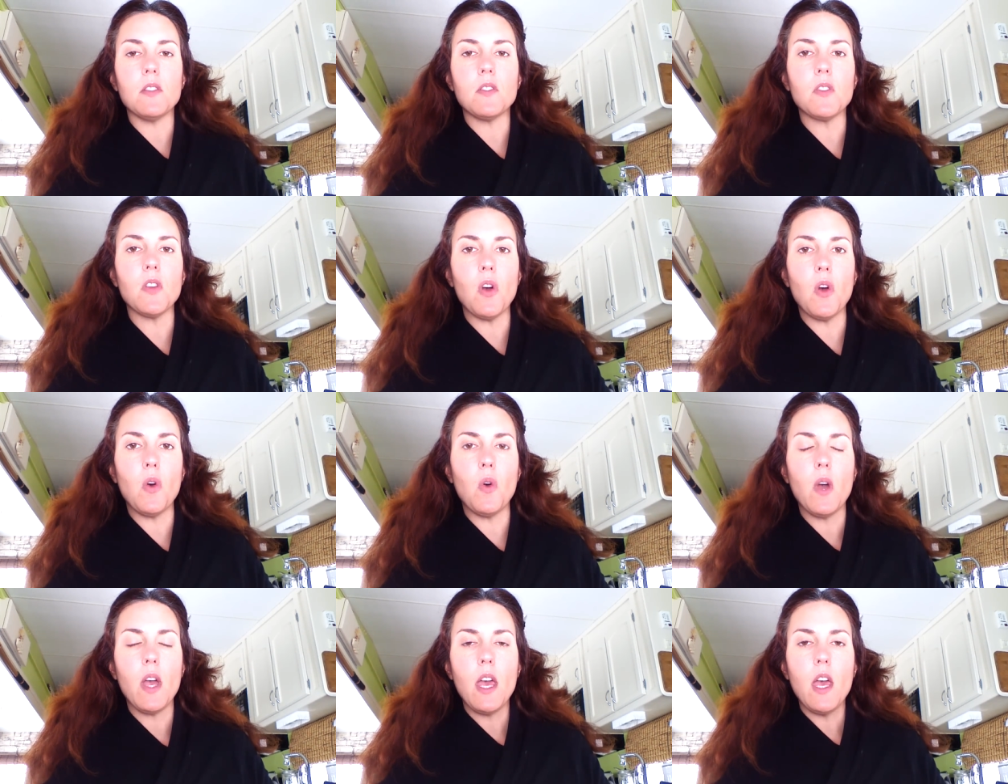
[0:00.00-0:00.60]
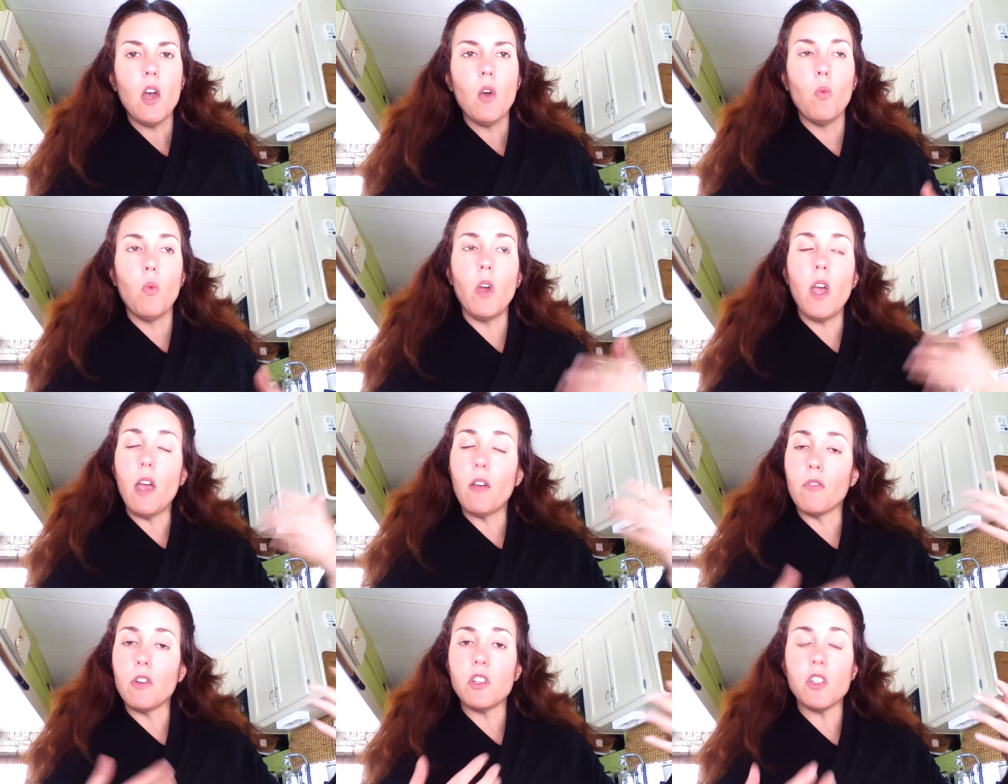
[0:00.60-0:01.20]
So
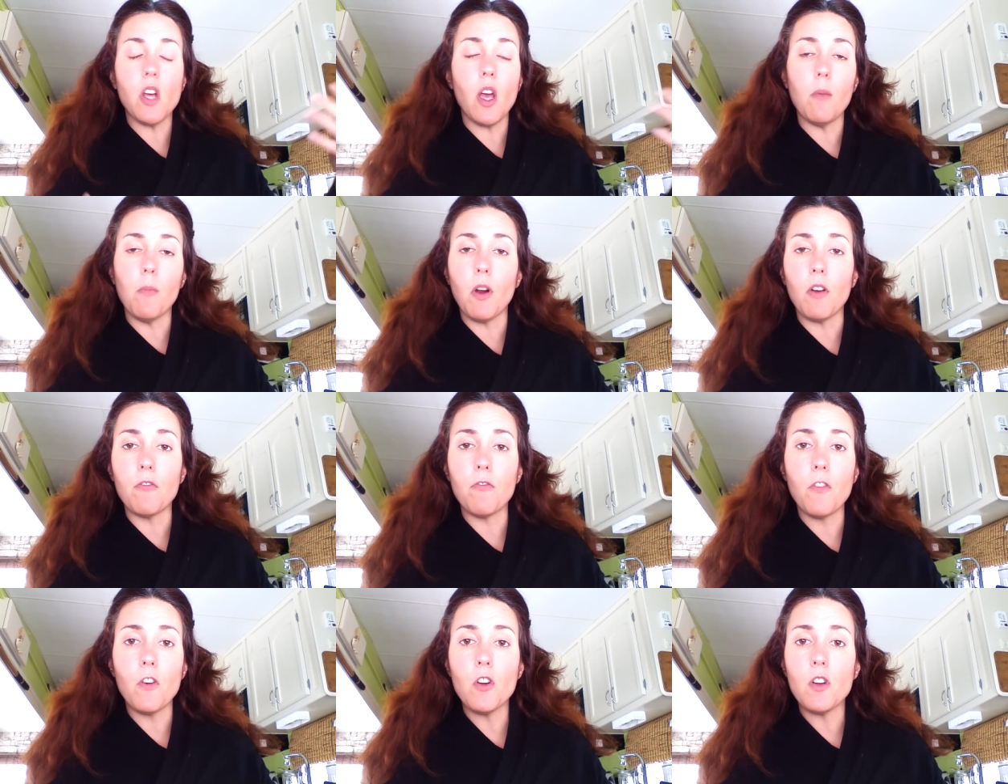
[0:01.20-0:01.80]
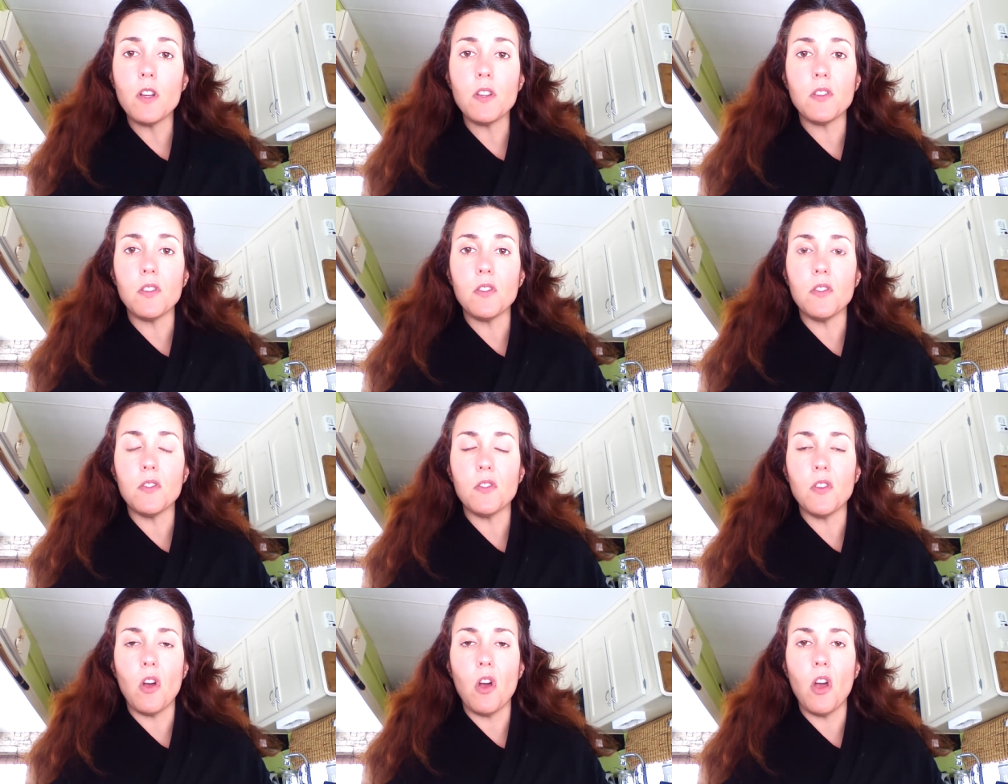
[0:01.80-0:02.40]
every time our furnace
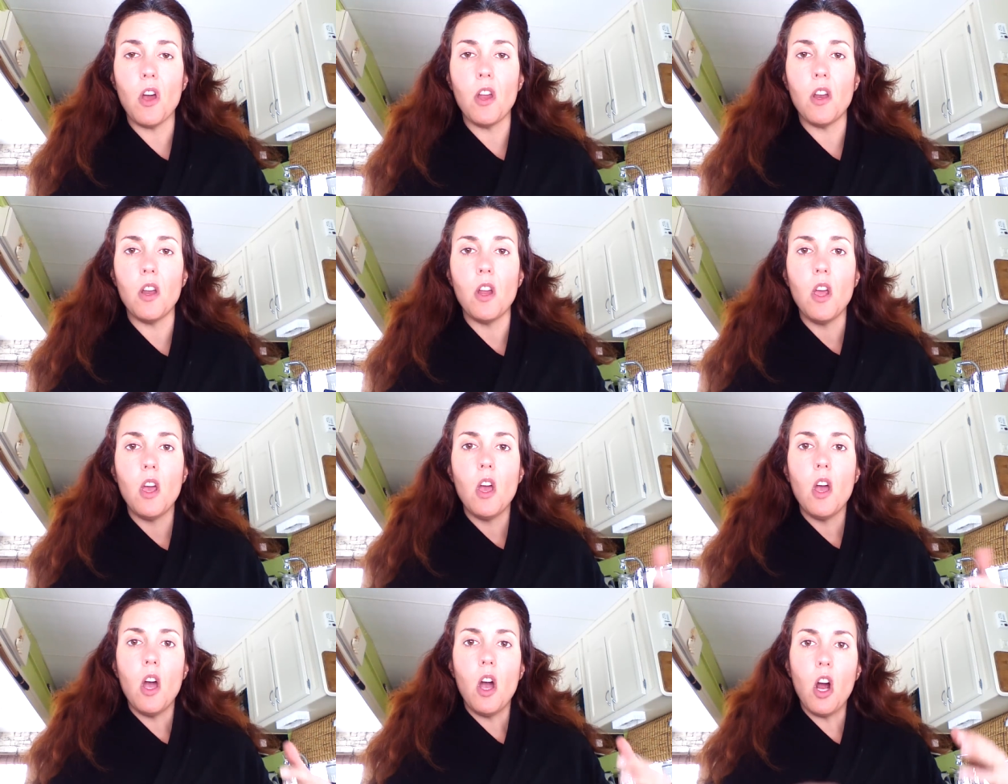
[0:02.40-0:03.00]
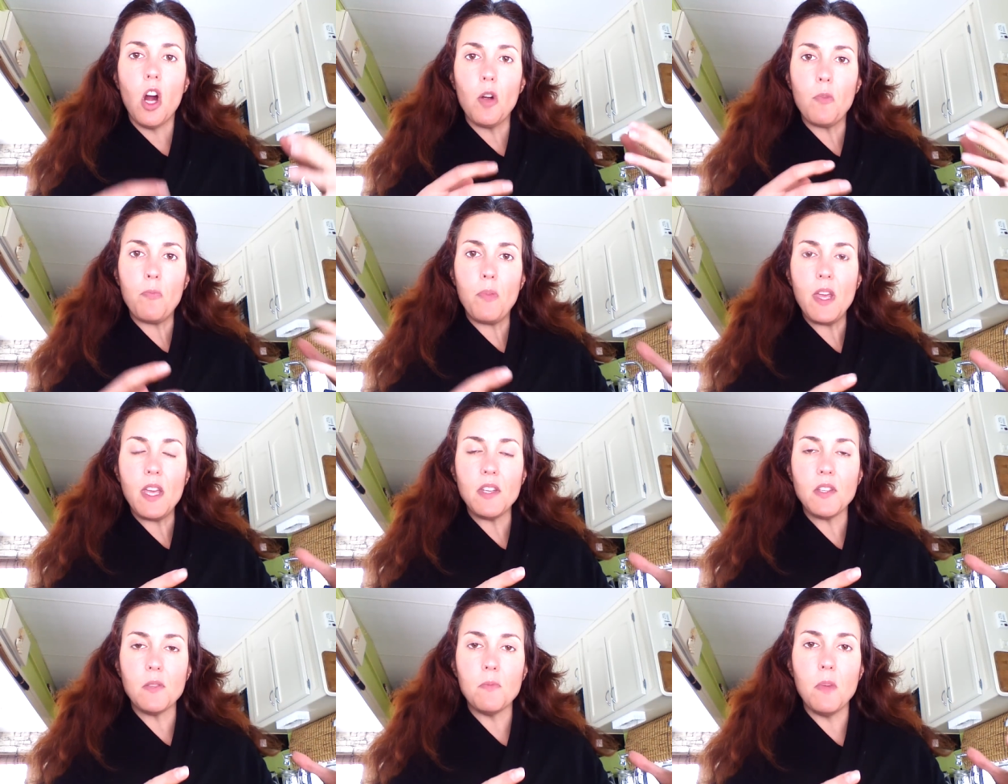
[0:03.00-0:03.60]
is on, our
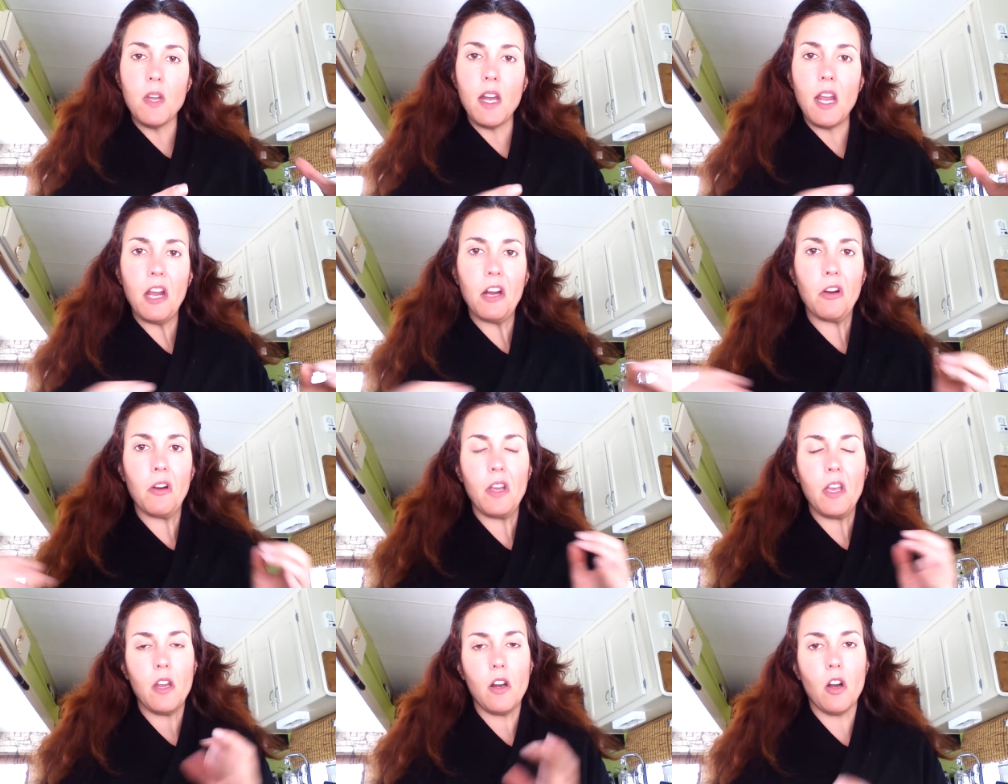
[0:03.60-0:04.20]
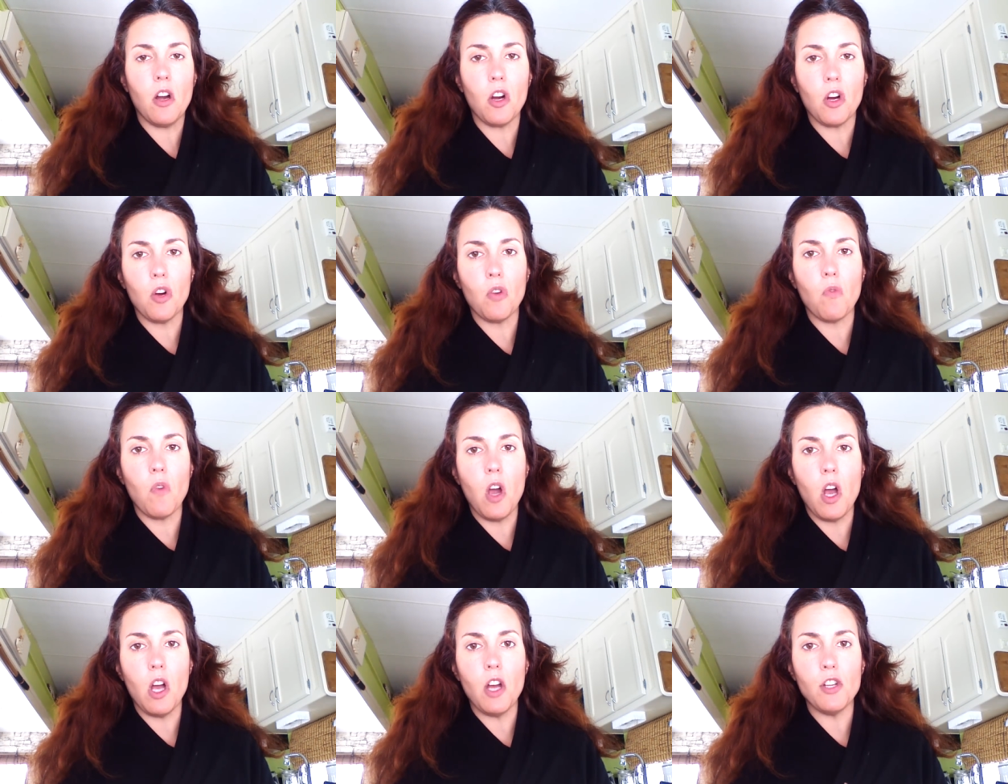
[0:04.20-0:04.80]
basement area and our
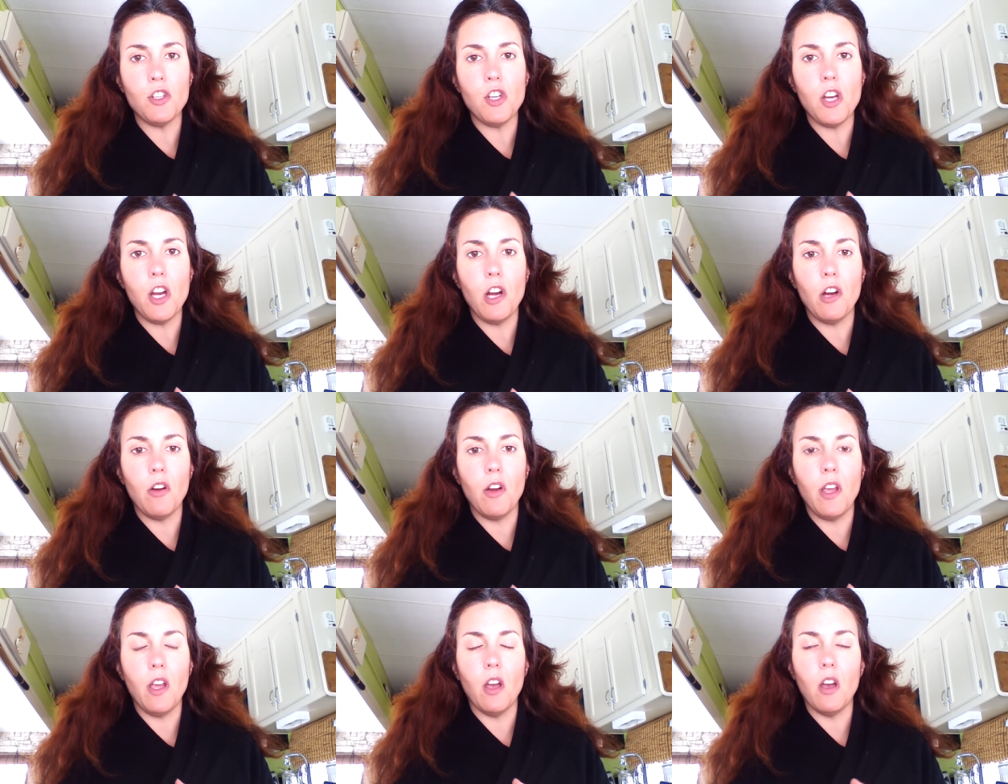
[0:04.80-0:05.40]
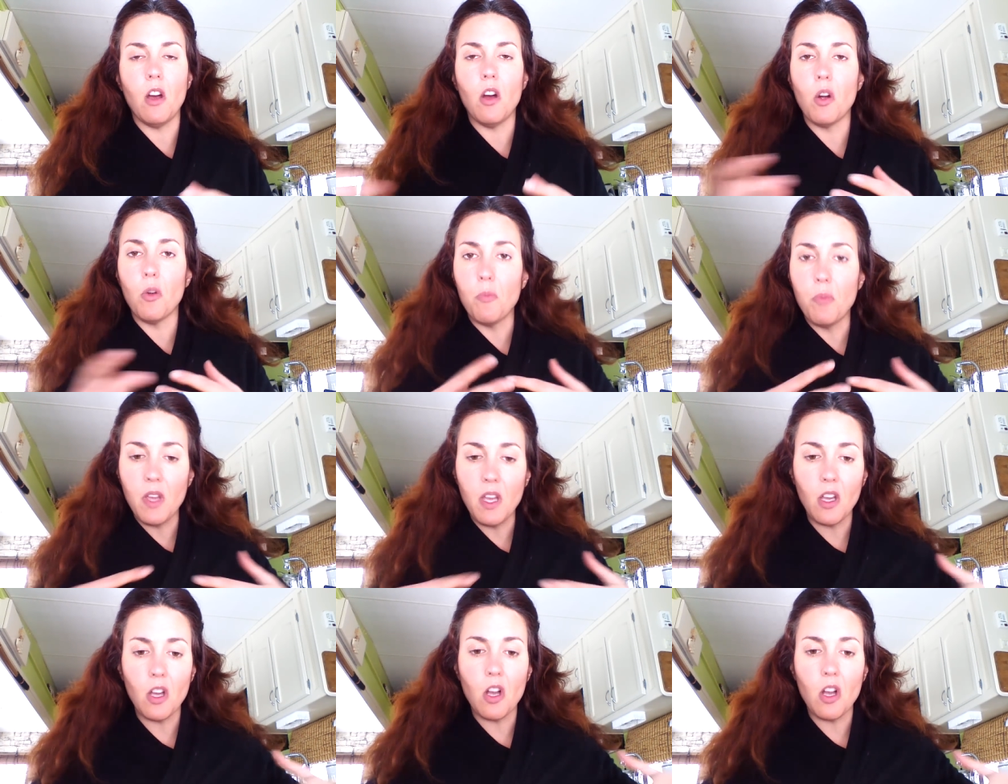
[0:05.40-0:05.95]
garage area are being